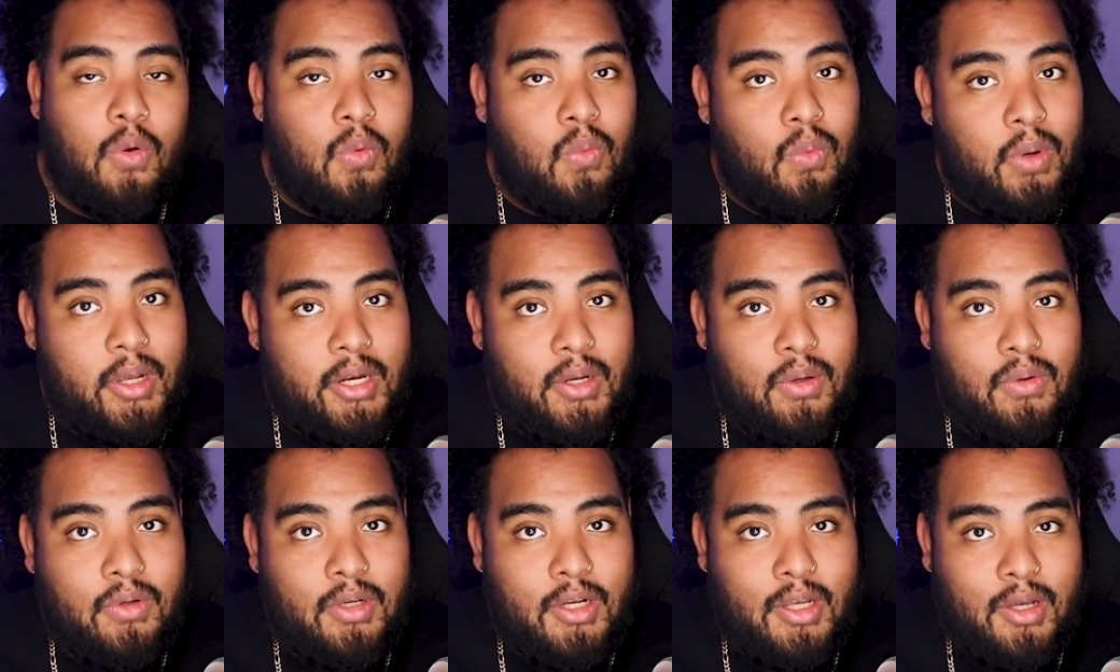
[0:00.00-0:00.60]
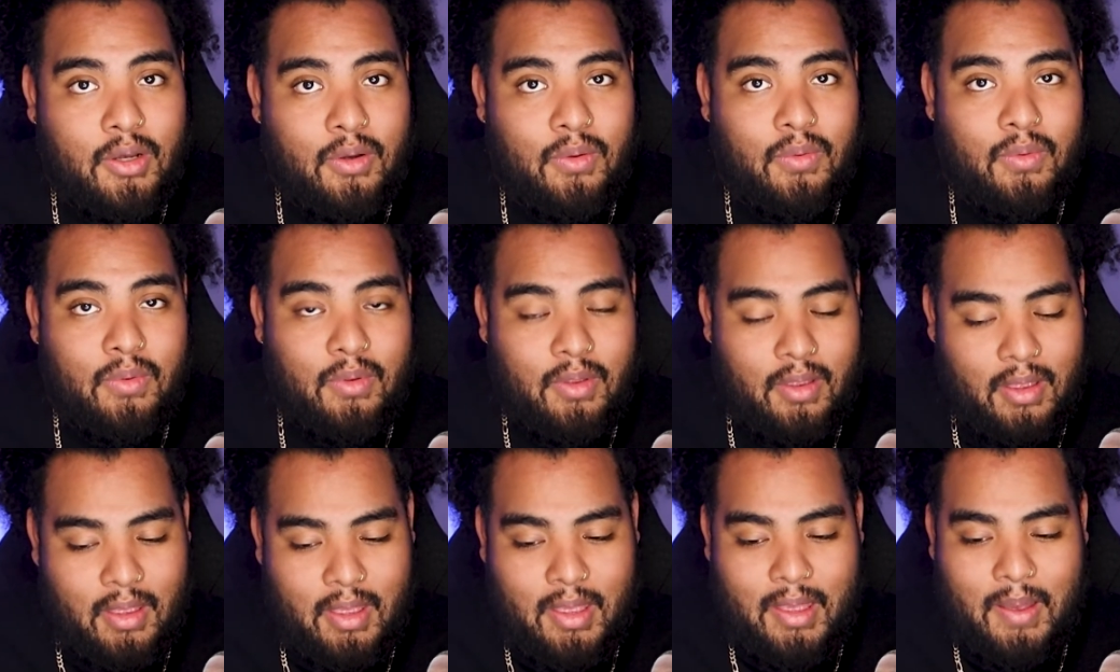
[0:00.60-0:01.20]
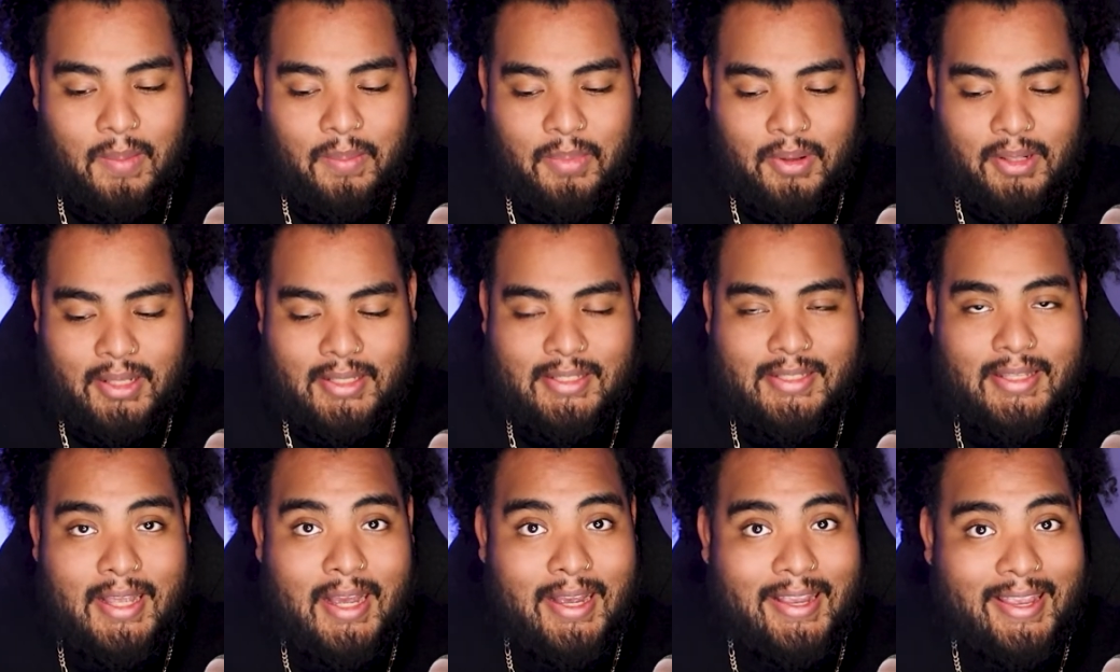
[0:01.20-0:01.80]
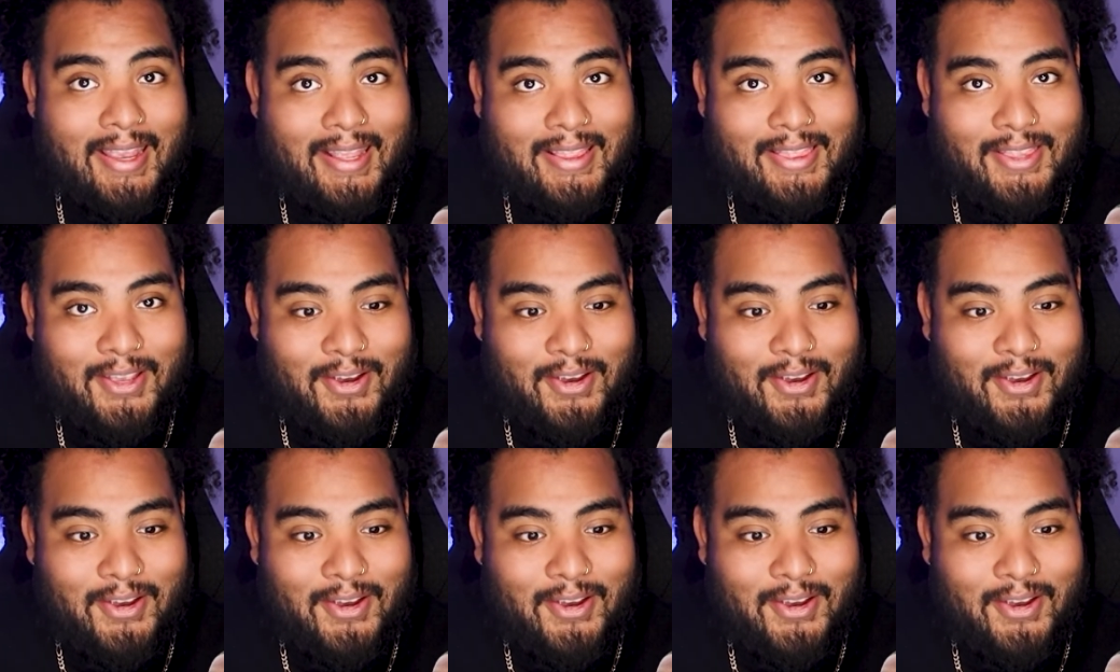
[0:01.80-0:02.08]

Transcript: We don't know, but let's not get